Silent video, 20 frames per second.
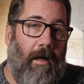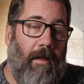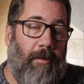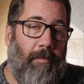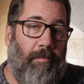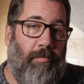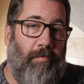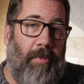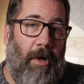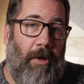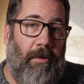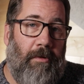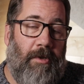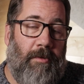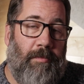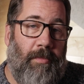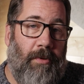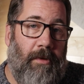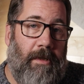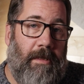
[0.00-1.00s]
The
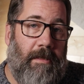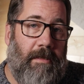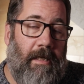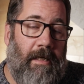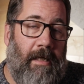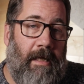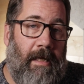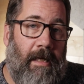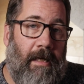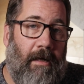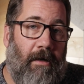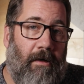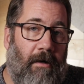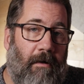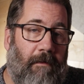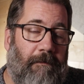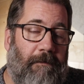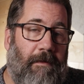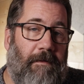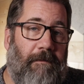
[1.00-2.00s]
bonus points here
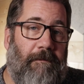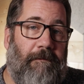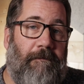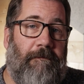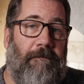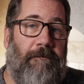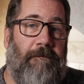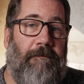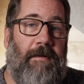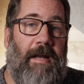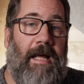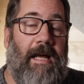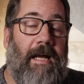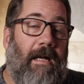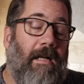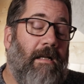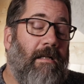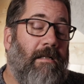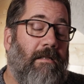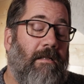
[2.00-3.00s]
are for the
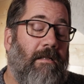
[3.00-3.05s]
flex.